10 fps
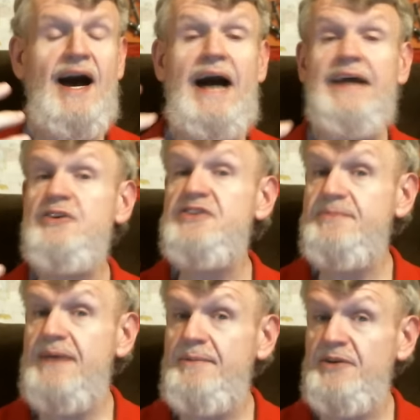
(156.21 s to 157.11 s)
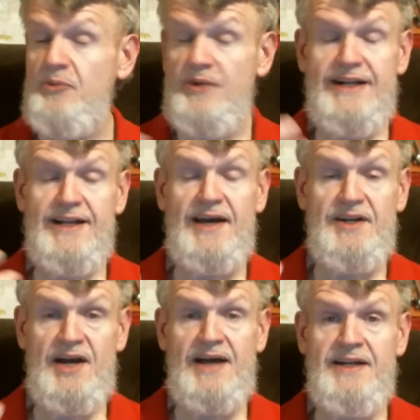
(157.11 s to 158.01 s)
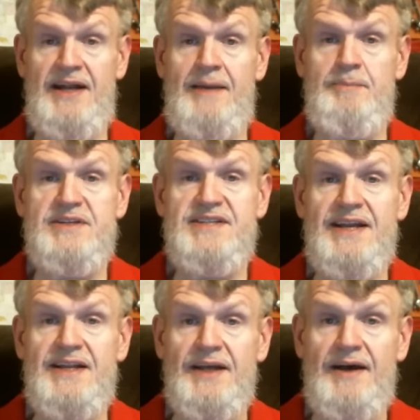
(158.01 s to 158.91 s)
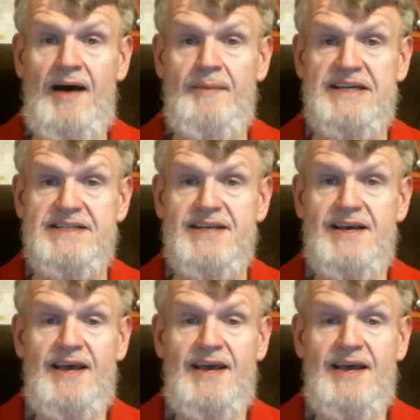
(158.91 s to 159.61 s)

I used to be able to read like ninety-nine percent of the comments.